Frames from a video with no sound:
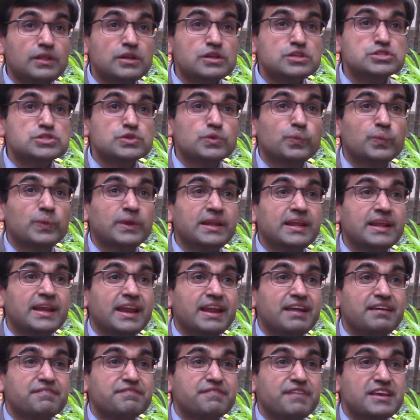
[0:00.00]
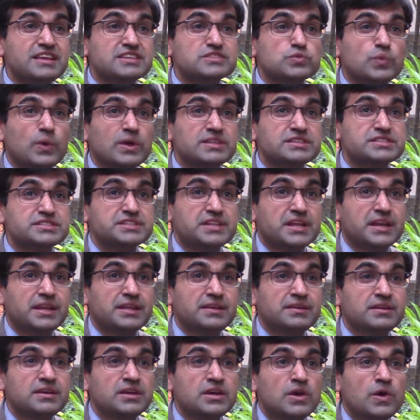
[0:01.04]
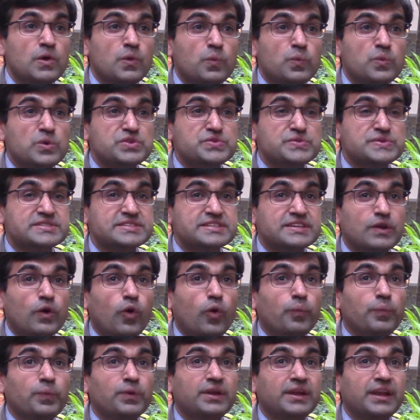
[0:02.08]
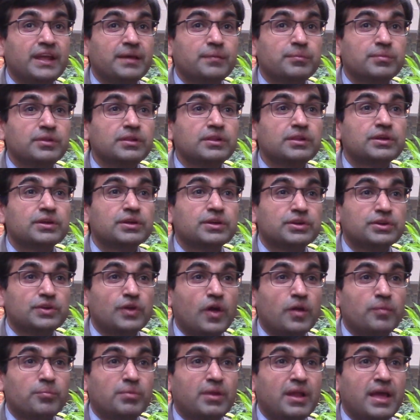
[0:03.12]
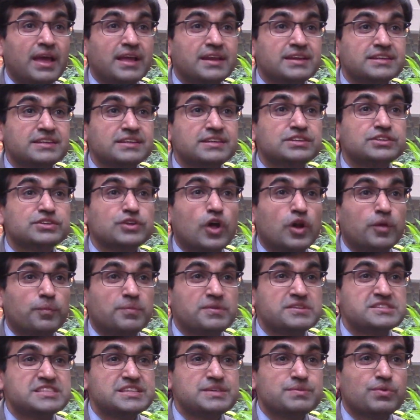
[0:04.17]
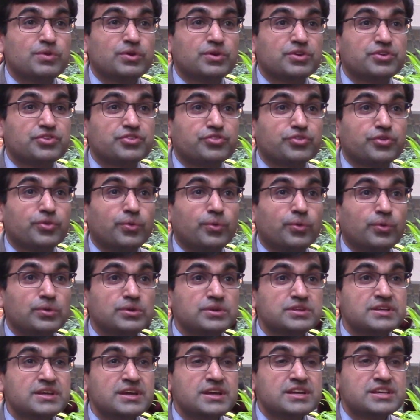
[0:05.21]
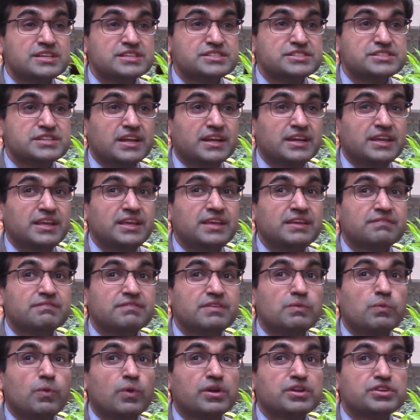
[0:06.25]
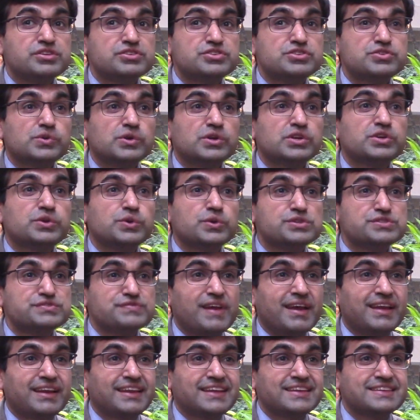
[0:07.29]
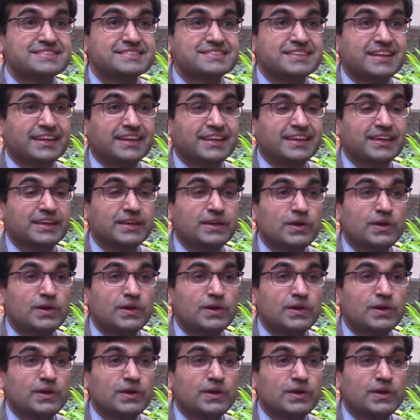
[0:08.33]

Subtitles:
So we did a phase one study, which was an open label, non-blinded, not placebo controlled study. We wanted to do a dose finding study.